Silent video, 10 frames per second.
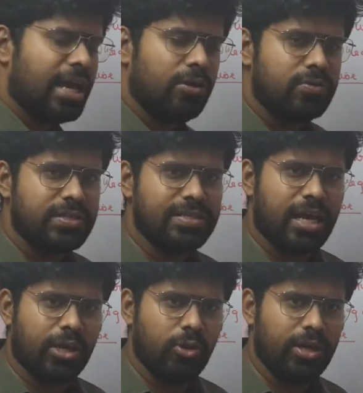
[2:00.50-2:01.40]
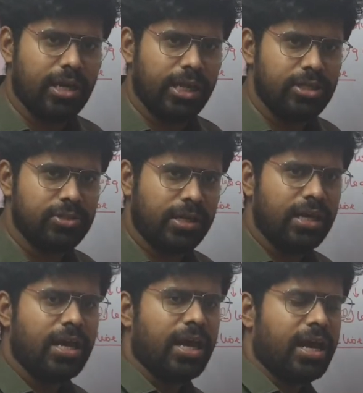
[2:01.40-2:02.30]
diagnosed as acute kidney
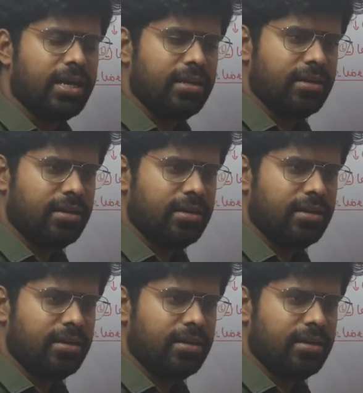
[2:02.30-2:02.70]
injury and